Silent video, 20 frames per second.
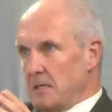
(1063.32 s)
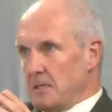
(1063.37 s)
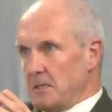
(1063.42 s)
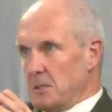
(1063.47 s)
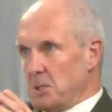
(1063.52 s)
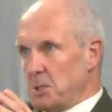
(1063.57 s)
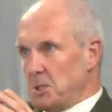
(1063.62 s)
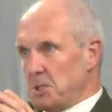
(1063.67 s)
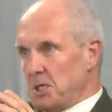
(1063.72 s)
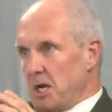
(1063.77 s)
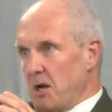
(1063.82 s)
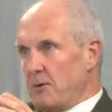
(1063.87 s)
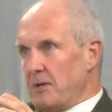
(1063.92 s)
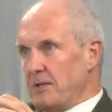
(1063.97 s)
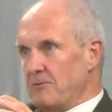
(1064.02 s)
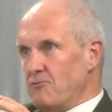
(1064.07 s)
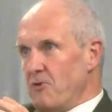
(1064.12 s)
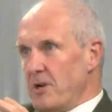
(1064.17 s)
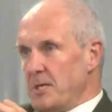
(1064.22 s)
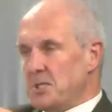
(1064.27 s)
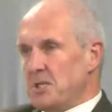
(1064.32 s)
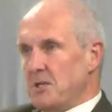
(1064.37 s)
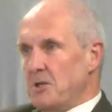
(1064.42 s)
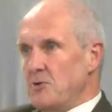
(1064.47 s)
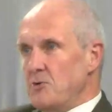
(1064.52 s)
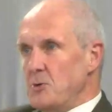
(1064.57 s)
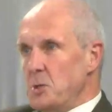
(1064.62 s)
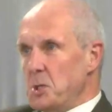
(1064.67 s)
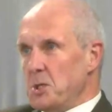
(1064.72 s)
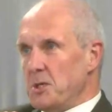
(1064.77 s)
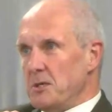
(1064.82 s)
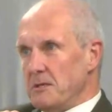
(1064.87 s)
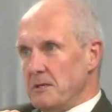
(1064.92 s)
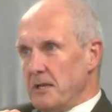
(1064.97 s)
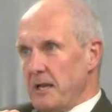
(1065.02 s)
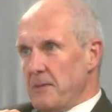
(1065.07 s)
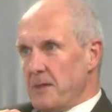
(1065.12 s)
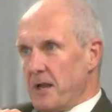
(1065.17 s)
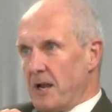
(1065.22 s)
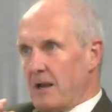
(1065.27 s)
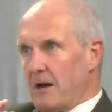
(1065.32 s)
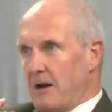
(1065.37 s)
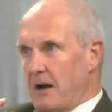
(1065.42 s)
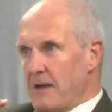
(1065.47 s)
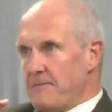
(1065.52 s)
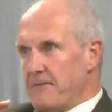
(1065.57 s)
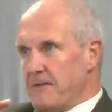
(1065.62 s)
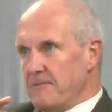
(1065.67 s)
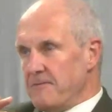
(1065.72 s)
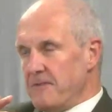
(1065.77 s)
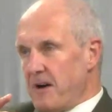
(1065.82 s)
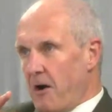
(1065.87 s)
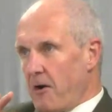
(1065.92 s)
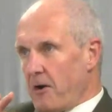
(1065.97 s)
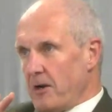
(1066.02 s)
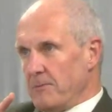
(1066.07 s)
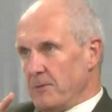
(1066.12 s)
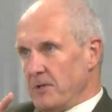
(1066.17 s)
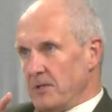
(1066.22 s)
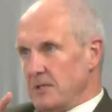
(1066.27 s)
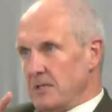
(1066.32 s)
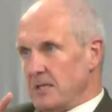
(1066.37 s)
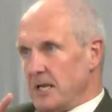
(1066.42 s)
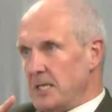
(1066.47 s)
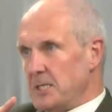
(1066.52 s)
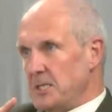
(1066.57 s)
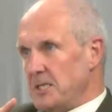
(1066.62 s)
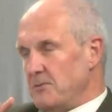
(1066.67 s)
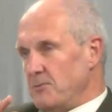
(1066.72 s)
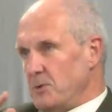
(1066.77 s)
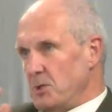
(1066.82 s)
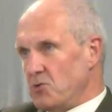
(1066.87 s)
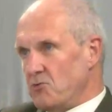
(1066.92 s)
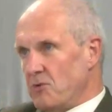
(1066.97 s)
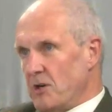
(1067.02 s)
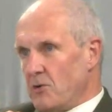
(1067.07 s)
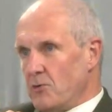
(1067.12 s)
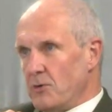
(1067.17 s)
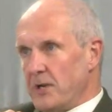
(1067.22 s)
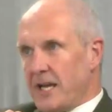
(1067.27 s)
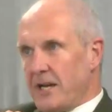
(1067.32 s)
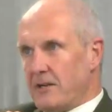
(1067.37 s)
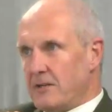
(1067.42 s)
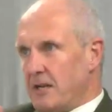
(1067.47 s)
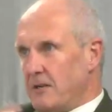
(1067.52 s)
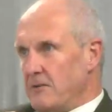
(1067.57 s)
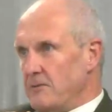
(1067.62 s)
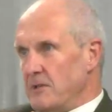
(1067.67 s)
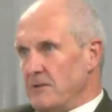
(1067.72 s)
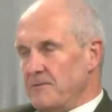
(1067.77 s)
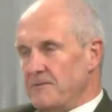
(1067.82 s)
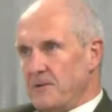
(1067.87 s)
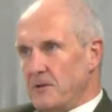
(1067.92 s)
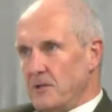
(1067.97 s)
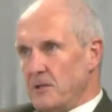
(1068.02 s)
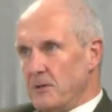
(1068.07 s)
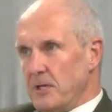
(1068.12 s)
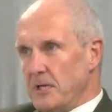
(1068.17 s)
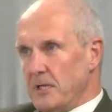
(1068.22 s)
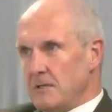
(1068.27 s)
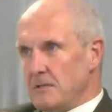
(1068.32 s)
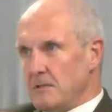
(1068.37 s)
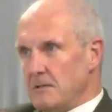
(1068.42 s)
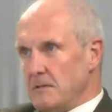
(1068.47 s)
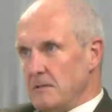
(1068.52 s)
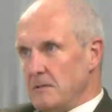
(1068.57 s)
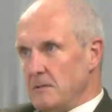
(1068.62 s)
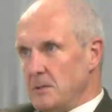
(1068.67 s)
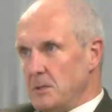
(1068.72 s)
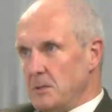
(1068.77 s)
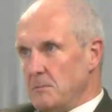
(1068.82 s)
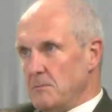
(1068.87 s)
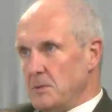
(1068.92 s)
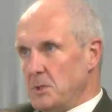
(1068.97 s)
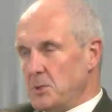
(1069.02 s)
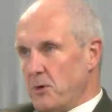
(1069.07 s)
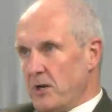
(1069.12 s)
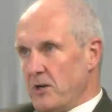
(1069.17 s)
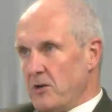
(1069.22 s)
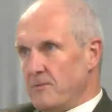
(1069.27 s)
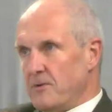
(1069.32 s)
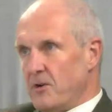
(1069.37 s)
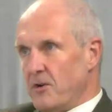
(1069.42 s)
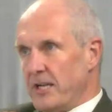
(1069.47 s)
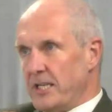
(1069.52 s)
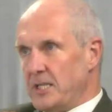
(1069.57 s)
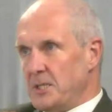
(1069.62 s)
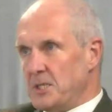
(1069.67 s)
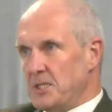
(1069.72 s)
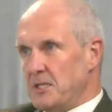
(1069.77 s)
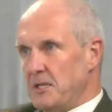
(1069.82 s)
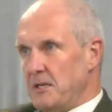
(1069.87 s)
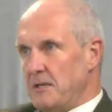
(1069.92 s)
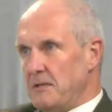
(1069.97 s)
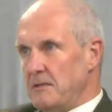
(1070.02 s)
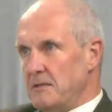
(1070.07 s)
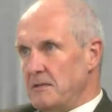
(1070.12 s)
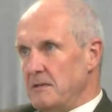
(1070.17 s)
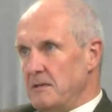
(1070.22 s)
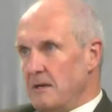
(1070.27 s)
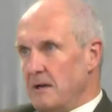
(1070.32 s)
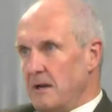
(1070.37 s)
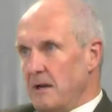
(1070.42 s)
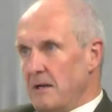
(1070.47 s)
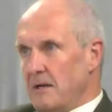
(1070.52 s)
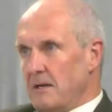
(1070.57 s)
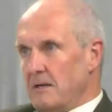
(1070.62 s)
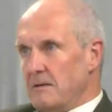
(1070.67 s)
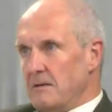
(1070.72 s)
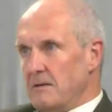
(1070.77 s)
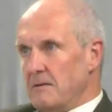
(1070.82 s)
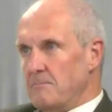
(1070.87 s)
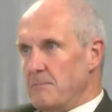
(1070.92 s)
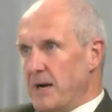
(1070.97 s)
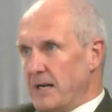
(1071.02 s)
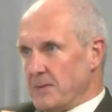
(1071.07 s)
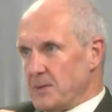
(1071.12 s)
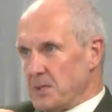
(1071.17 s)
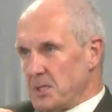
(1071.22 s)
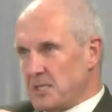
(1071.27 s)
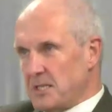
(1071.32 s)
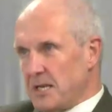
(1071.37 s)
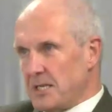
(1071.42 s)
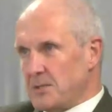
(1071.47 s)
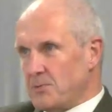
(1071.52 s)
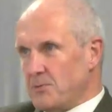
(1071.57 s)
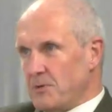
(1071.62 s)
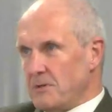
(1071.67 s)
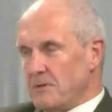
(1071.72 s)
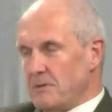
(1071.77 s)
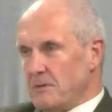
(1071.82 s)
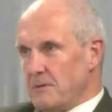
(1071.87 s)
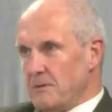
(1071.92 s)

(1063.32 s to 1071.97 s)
showing resolution in the live environment as it was rolled out over the following 12 or 18 months. That's what,